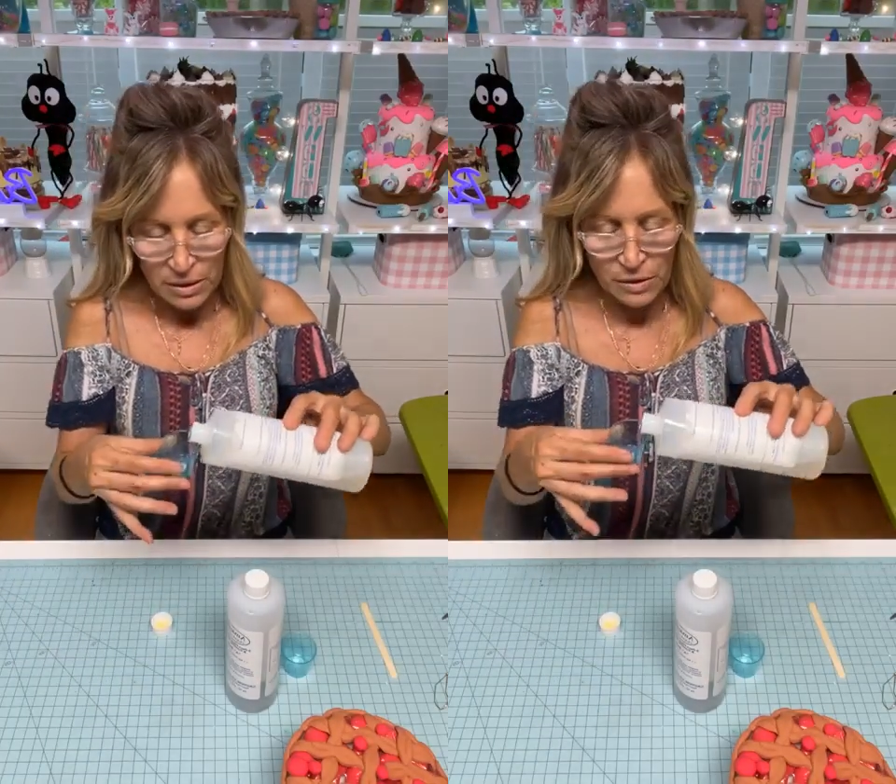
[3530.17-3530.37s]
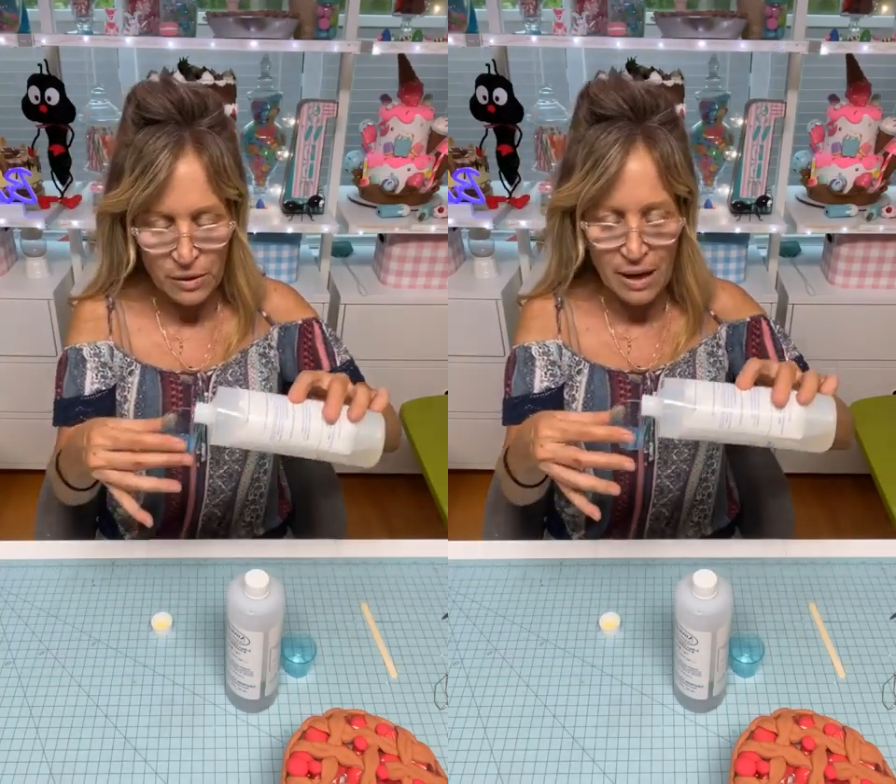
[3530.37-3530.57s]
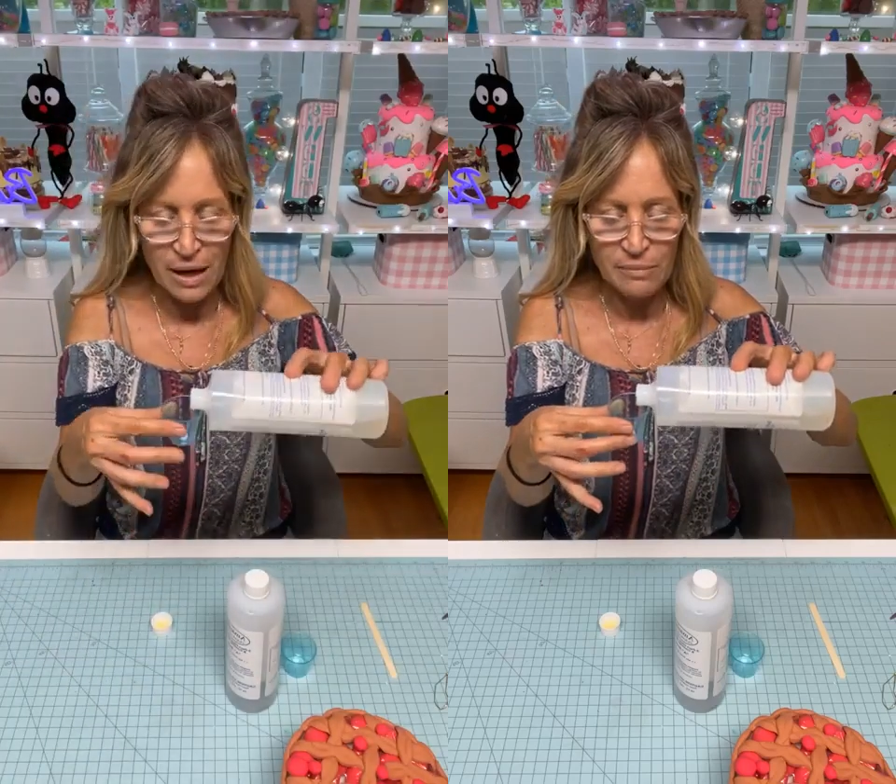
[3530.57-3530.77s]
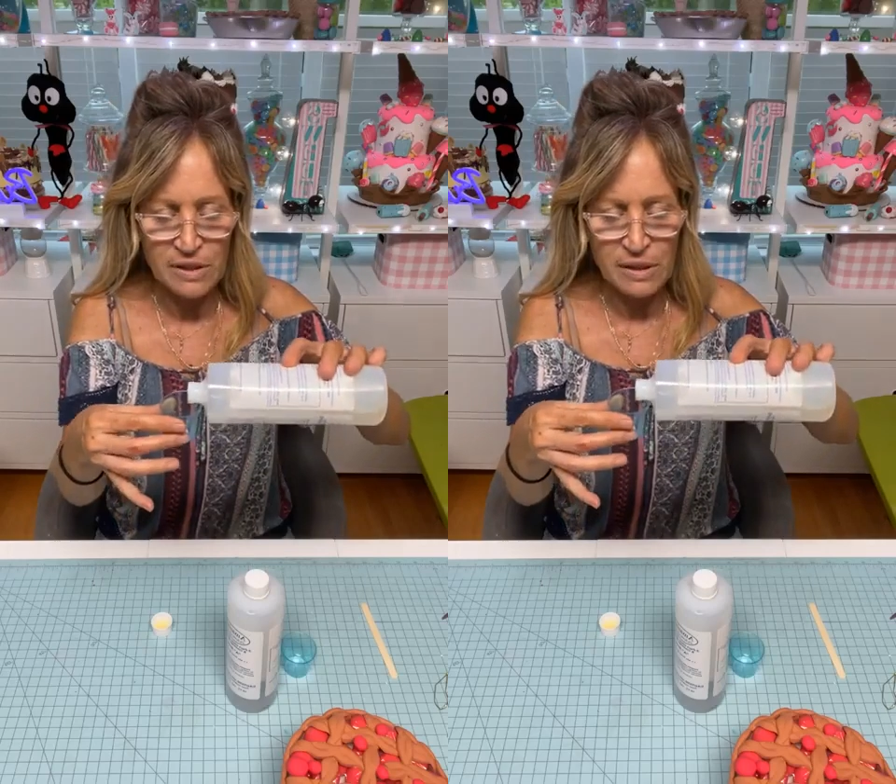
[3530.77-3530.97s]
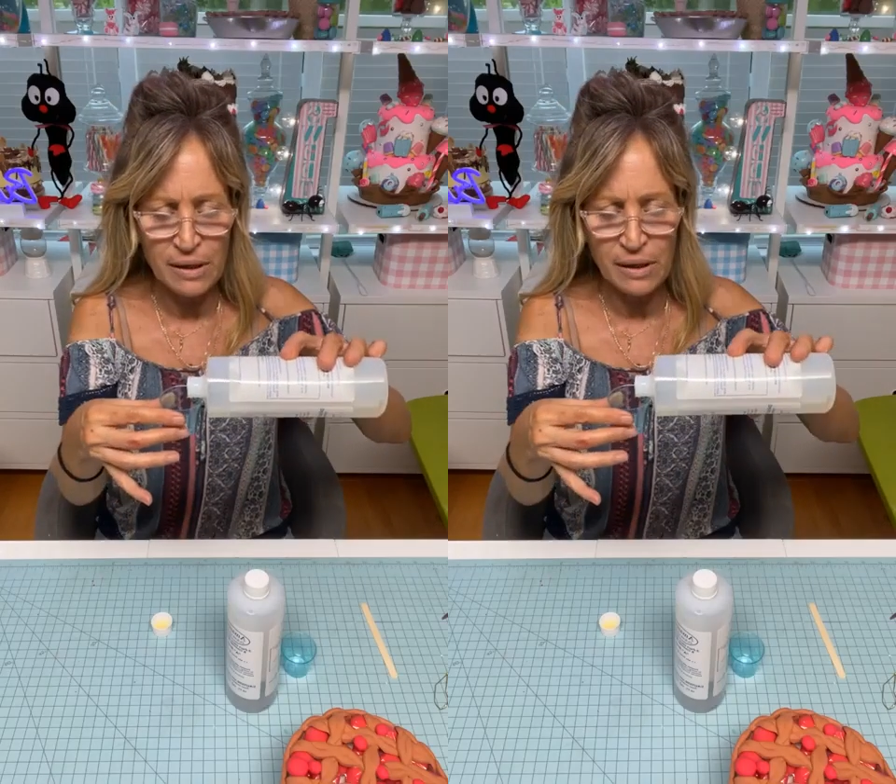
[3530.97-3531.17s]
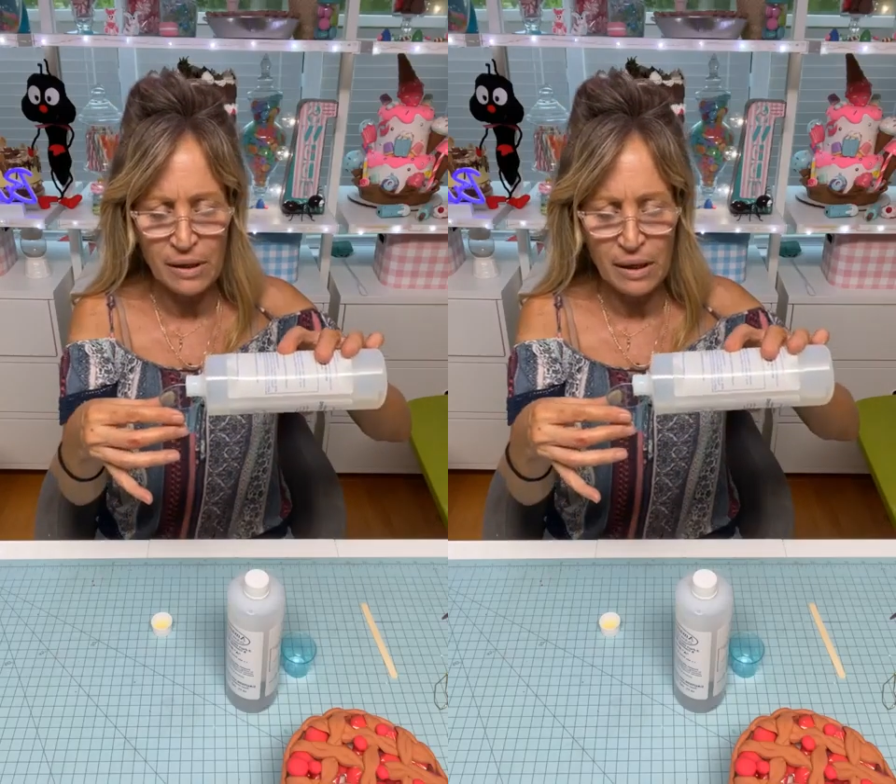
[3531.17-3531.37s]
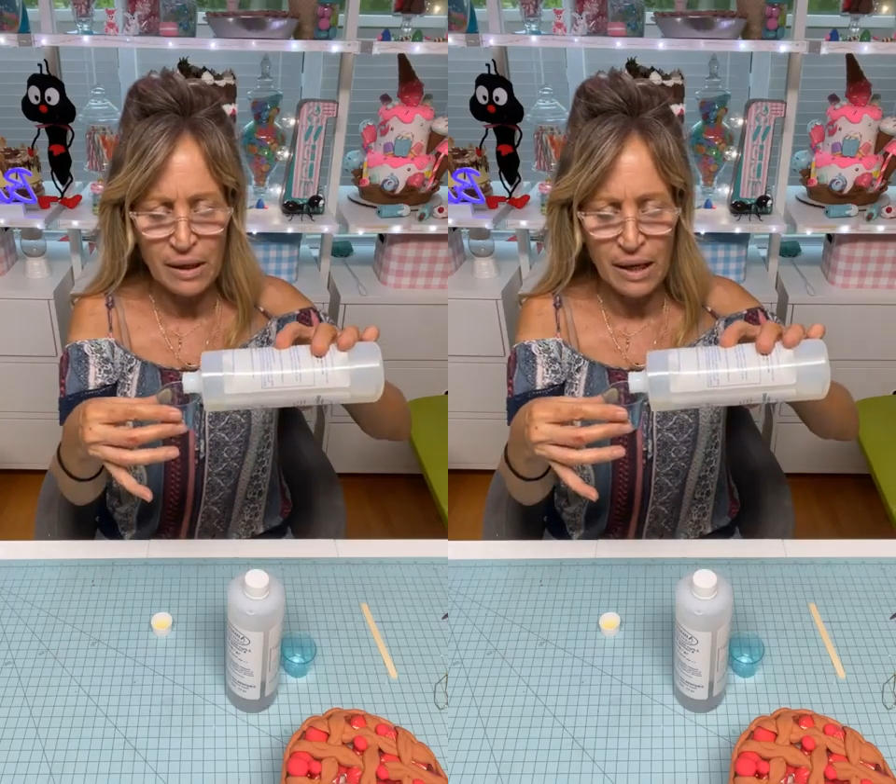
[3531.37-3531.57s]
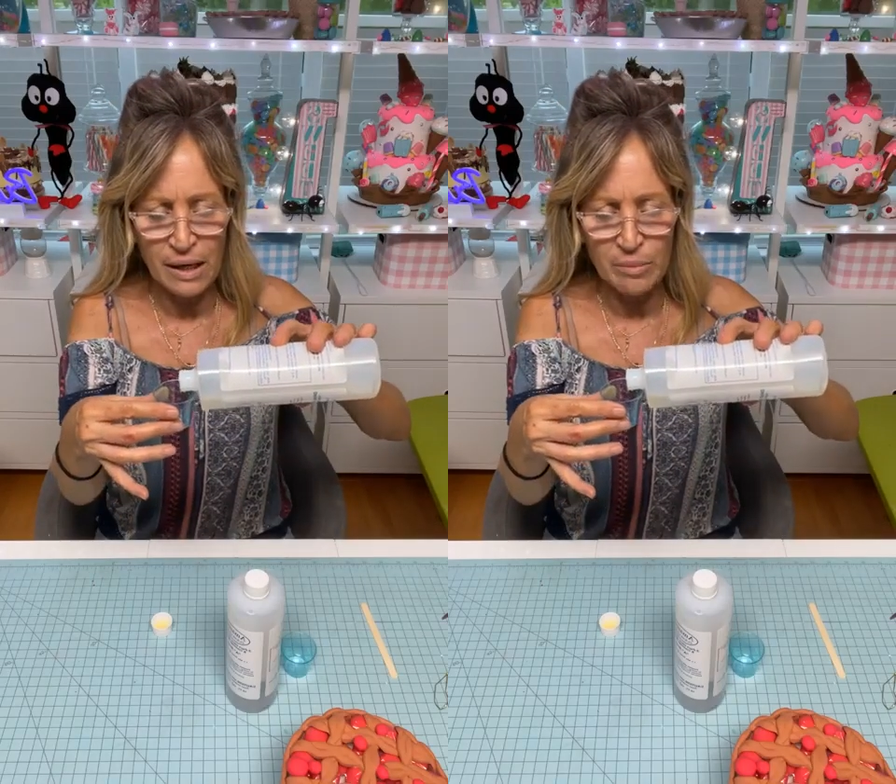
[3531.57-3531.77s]
So I'm just going to
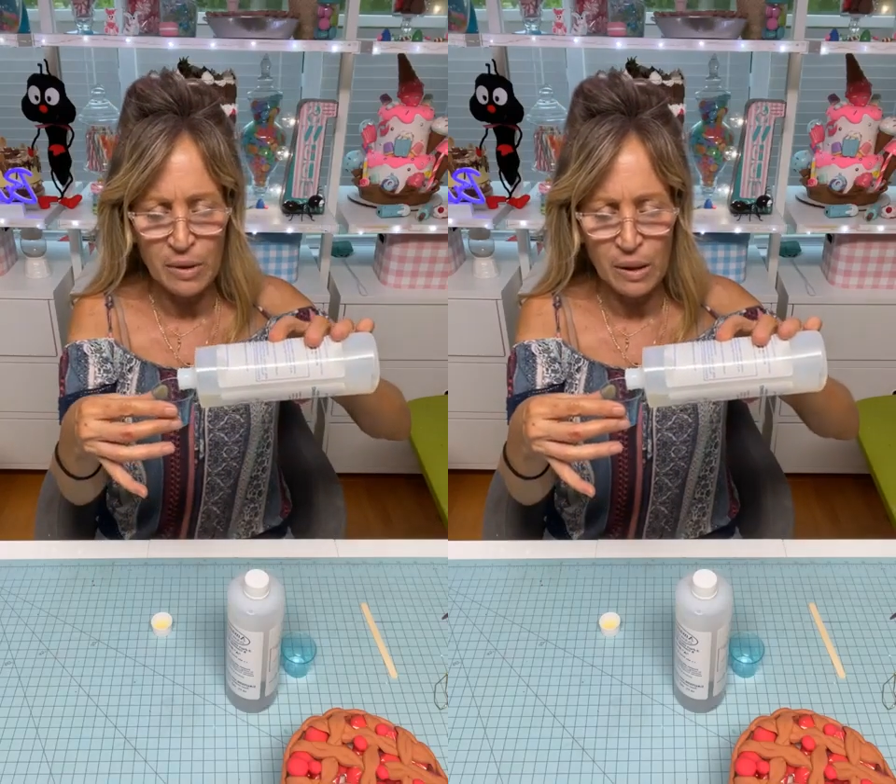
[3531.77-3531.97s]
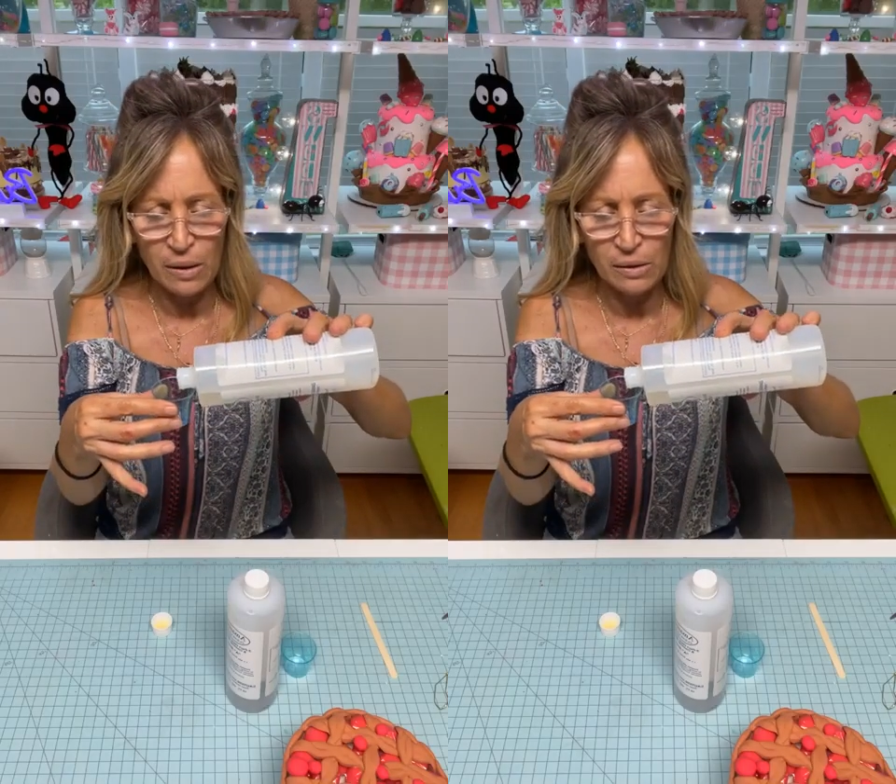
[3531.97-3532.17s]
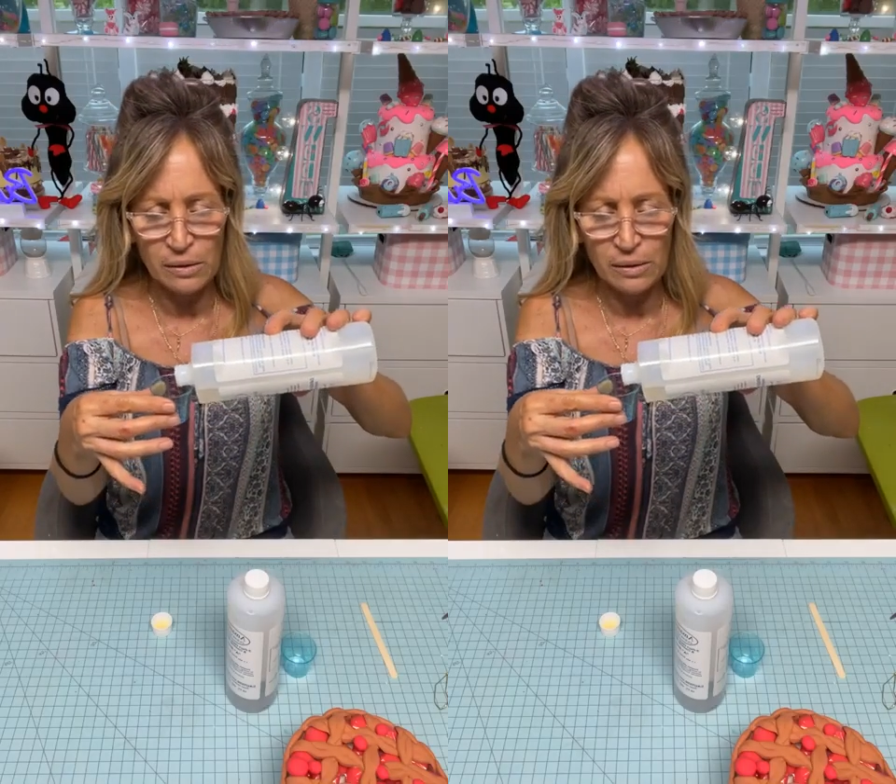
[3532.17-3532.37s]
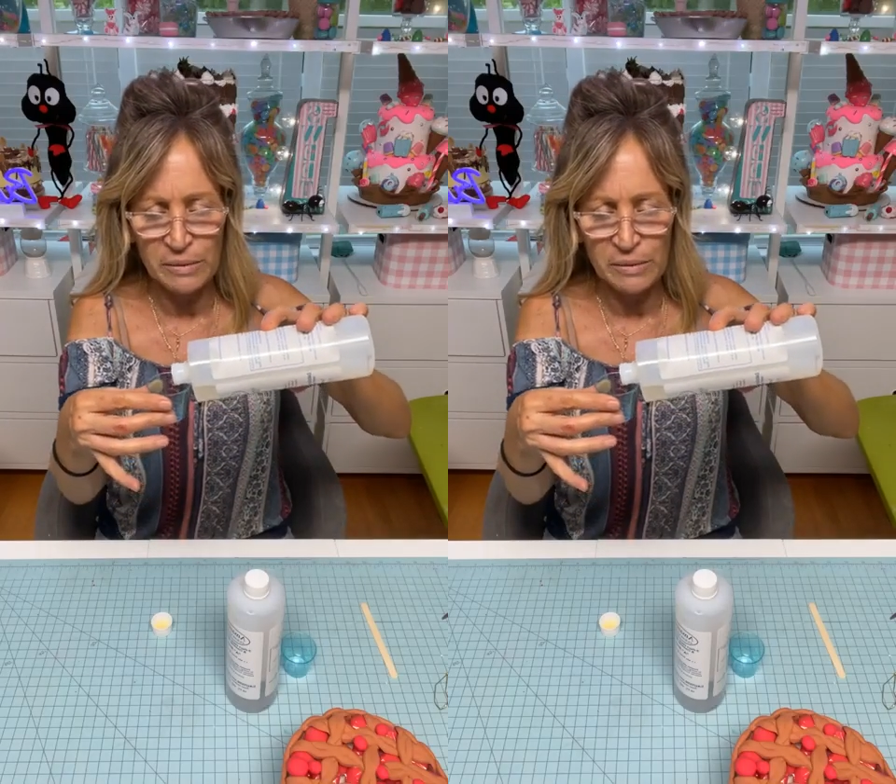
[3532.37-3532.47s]
eyeball